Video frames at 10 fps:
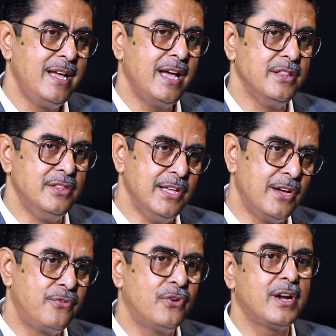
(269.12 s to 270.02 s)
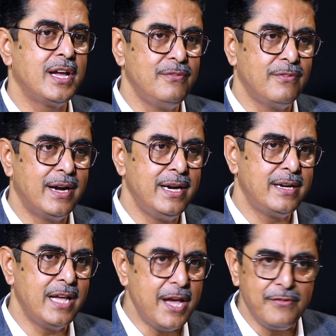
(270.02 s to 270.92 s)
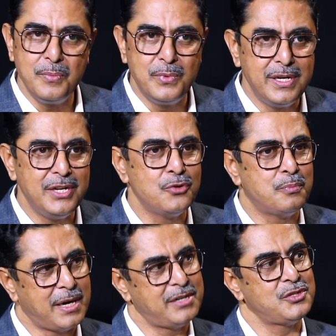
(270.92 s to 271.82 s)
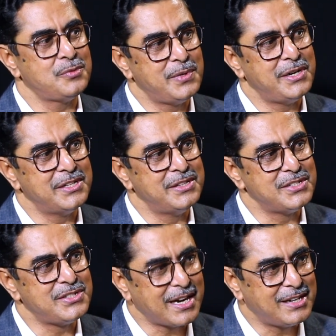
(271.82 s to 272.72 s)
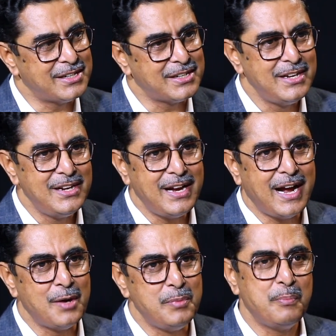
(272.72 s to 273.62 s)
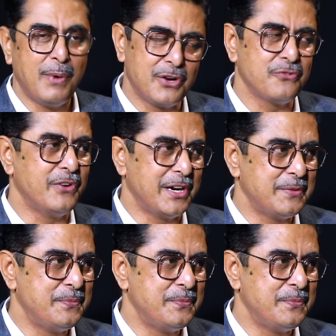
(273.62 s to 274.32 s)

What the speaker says: And therefore, I invite everybody to participate in this sector and be part of it.